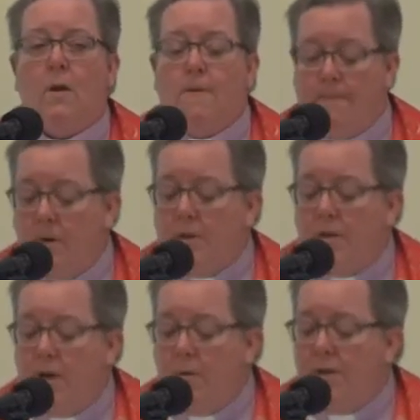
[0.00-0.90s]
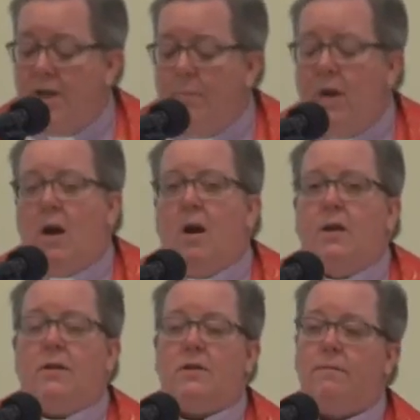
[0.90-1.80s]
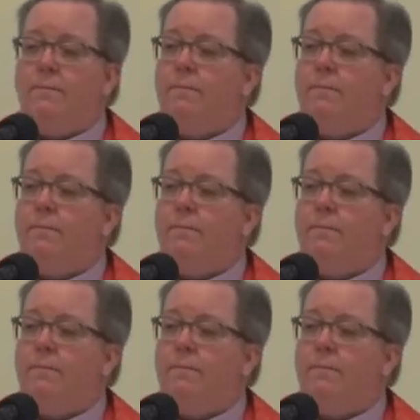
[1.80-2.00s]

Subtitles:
First, they were demonized,